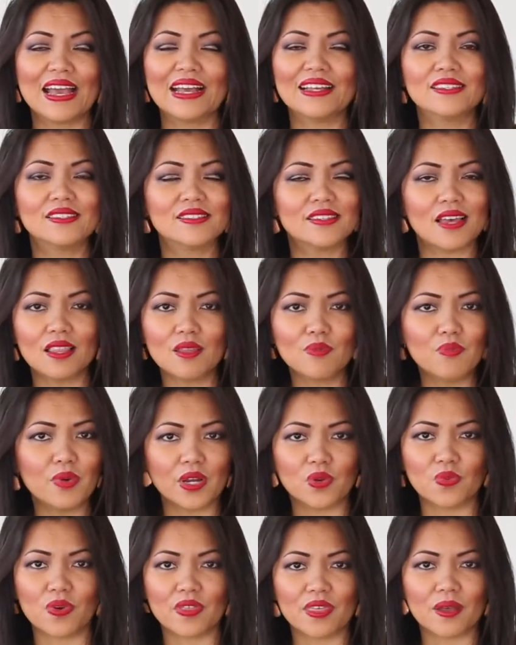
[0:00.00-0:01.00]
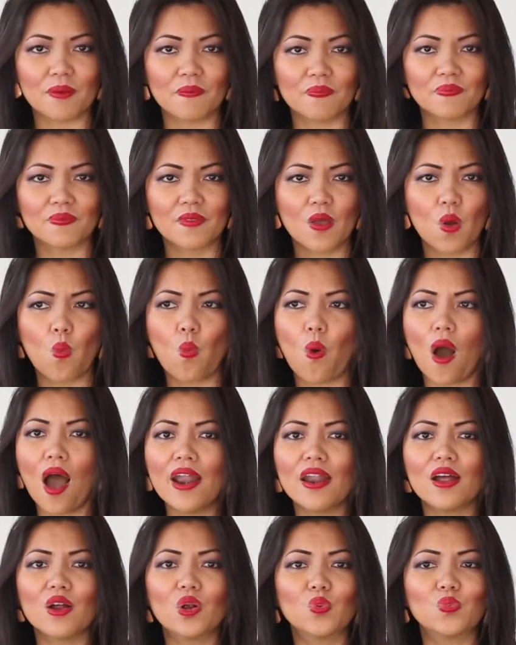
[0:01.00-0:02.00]
and celebrate with them.
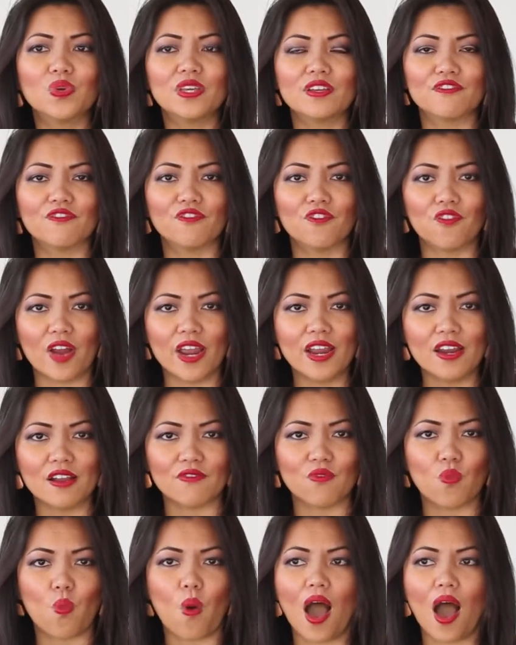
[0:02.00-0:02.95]
What are we afraid of?